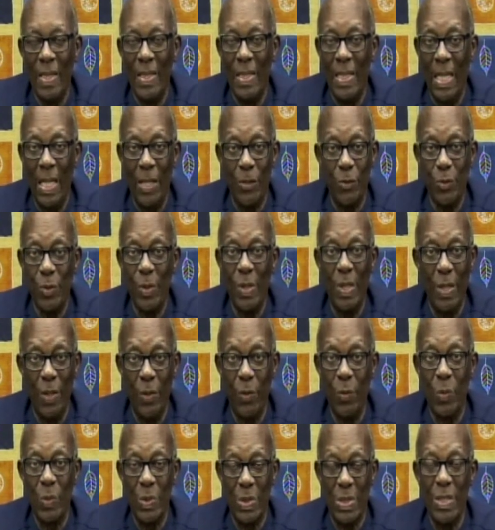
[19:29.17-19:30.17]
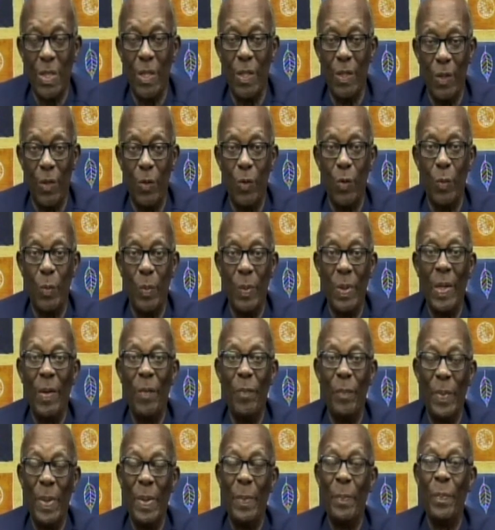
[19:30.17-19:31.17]
Naturally, those children will
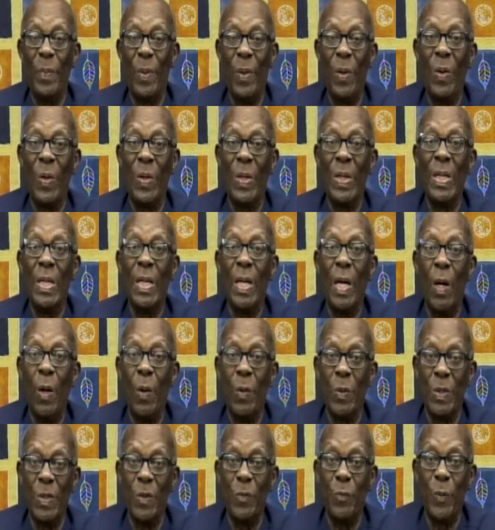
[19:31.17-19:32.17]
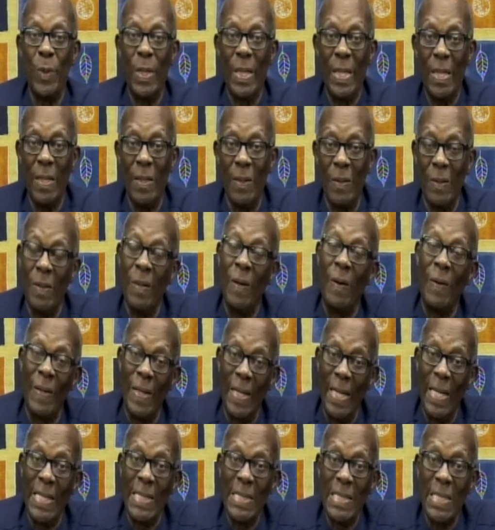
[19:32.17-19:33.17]
have been born out of wedlock,
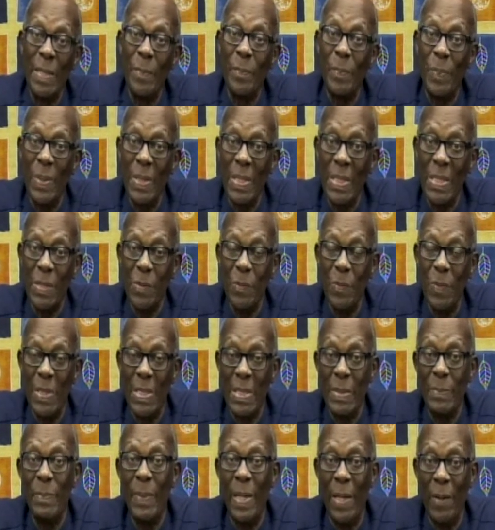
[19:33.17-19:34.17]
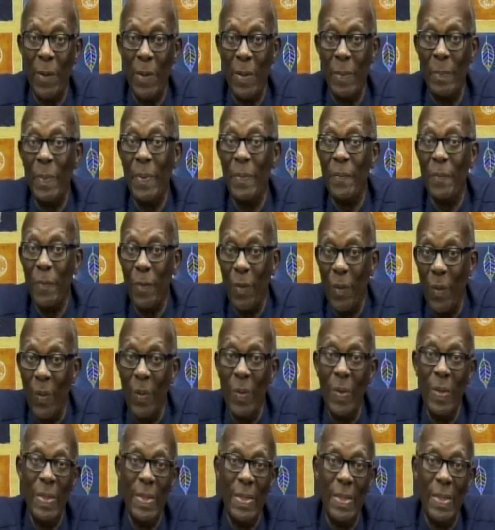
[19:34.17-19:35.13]
unless the person was married before,